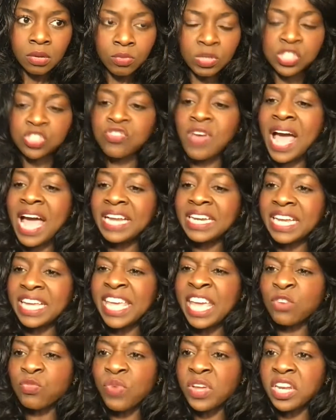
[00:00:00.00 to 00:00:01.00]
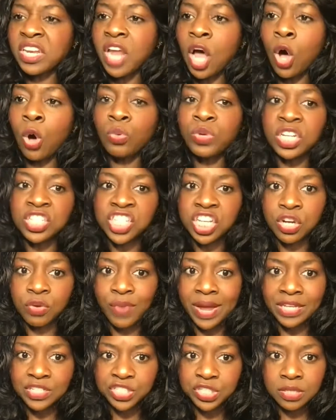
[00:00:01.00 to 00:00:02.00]
was trying to get rid of the older
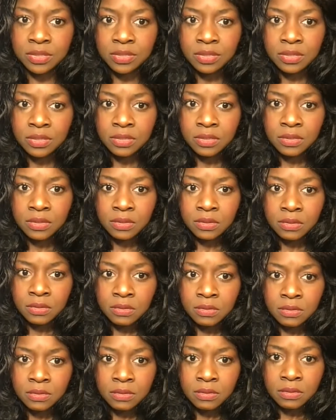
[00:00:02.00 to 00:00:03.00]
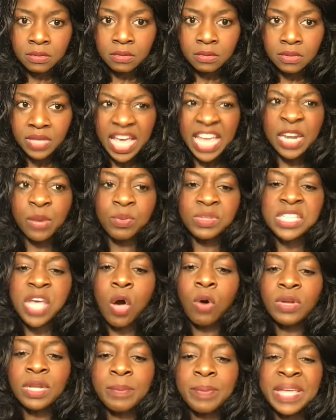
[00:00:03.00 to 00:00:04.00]
generation. And it was
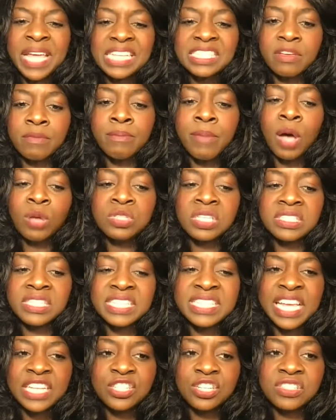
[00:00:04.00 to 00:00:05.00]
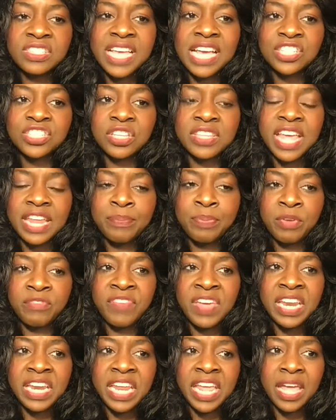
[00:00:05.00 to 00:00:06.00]
only because of Moses' intercession that
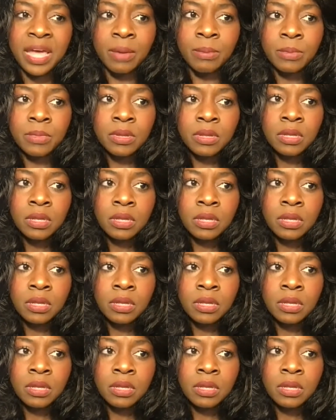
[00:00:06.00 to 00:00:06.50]
prevented him